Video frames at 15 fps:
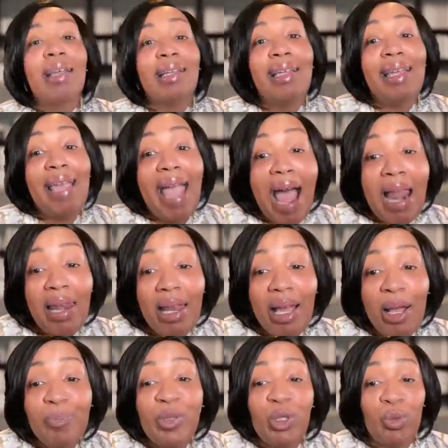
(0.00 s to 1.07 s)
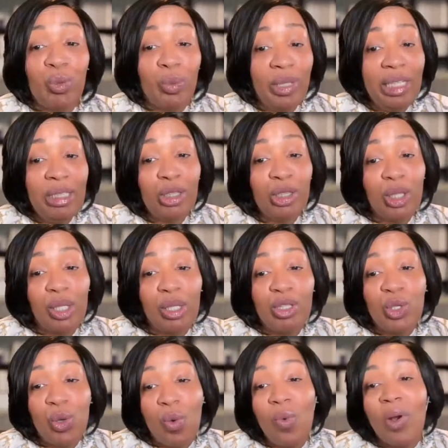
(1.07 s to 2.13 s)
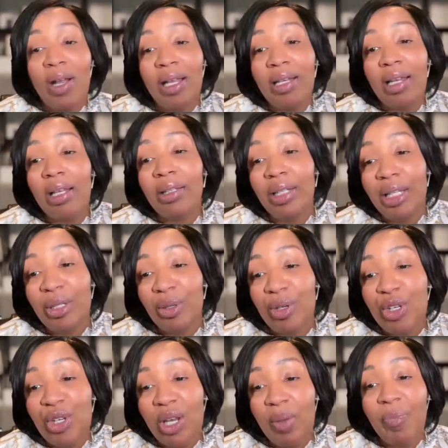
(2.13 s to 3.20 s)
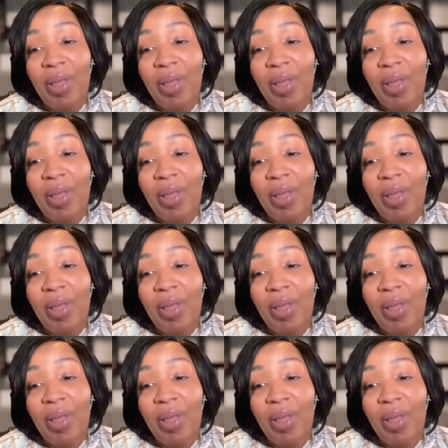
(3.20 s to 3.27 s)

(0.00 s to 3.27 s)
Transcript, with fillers: Gallup's research on leadership strengths